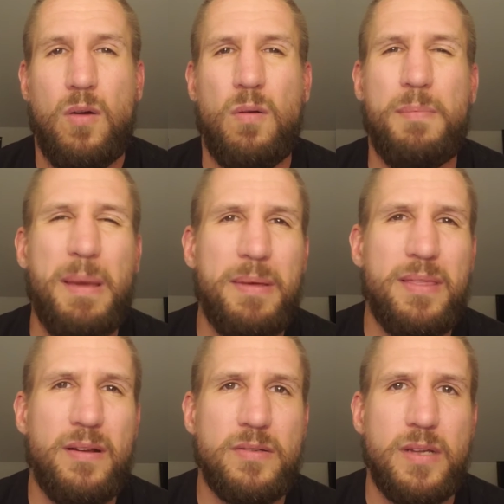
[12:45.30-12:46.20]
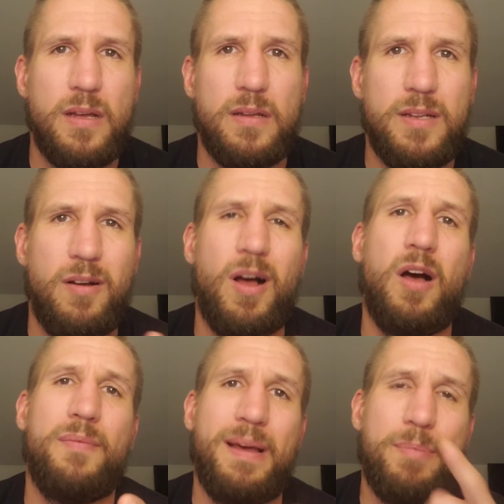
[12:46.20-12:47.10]
Or maybe there's
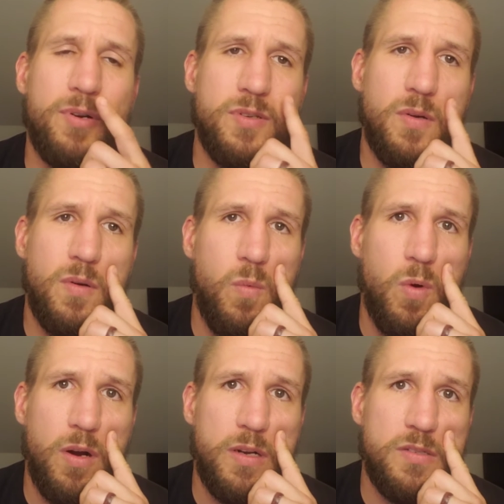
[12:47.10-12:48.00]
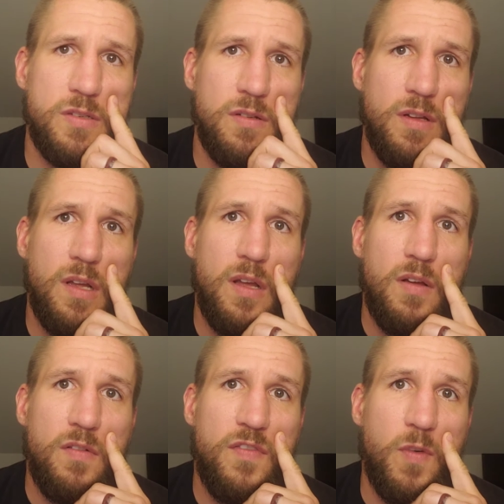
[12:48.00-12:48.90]
that person works
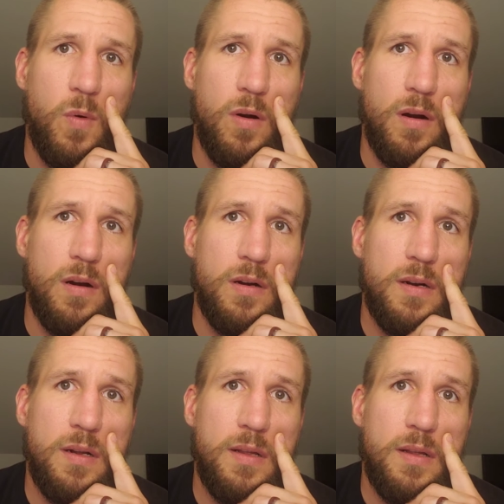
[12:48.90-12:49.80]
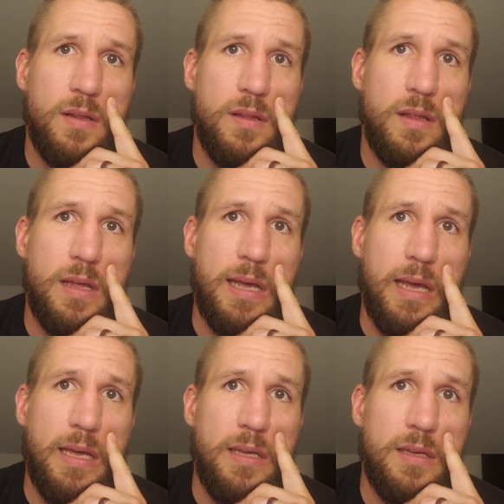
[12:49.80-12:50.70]
for
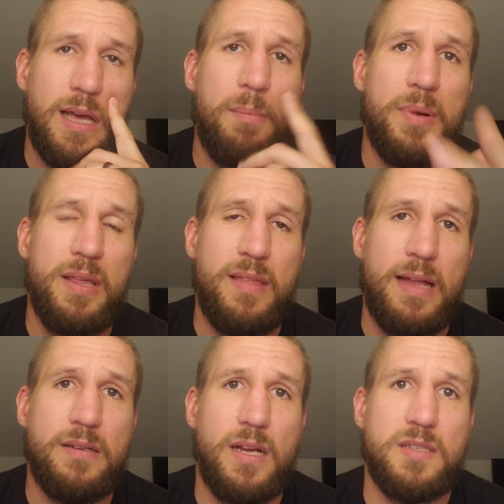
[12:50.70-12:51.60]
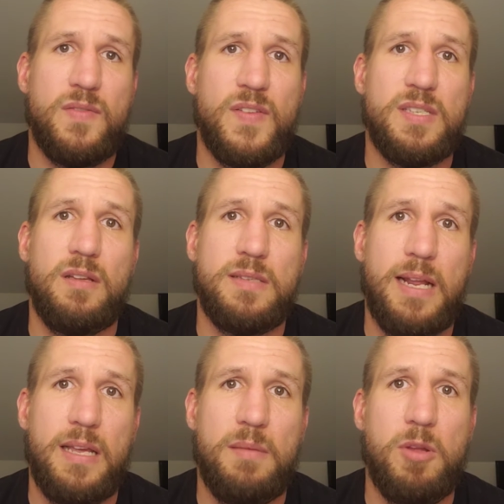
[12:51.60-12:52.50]
a company that does
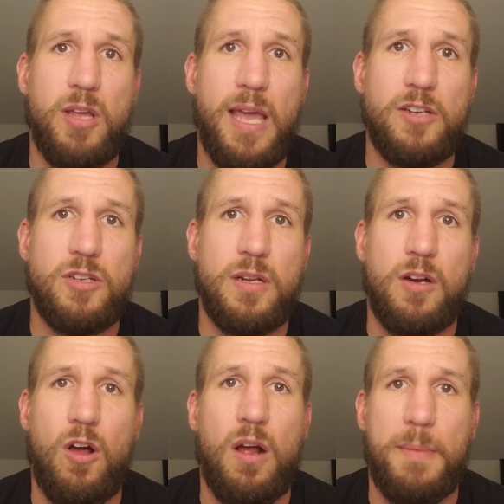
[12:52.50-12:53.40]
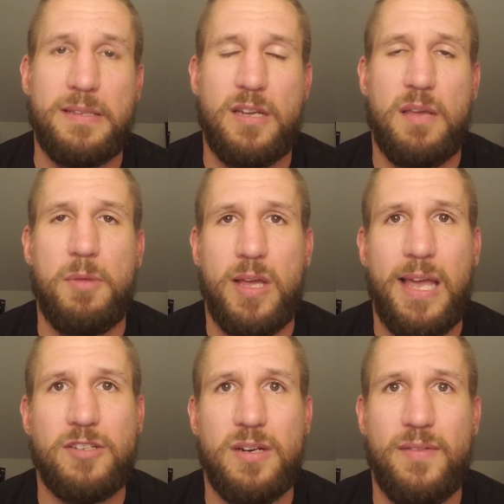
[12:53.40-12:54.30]
facilitated communication and augmented
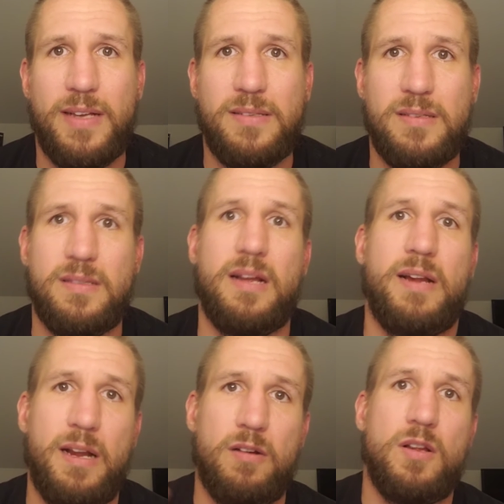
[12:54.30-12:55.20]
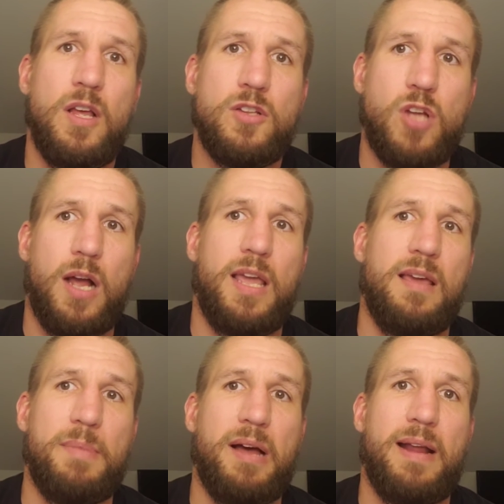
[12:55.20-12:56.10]
communication devices, and they're here talking
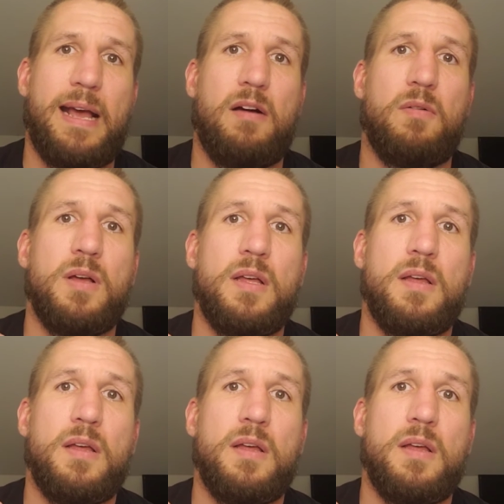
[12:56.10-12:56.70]
about how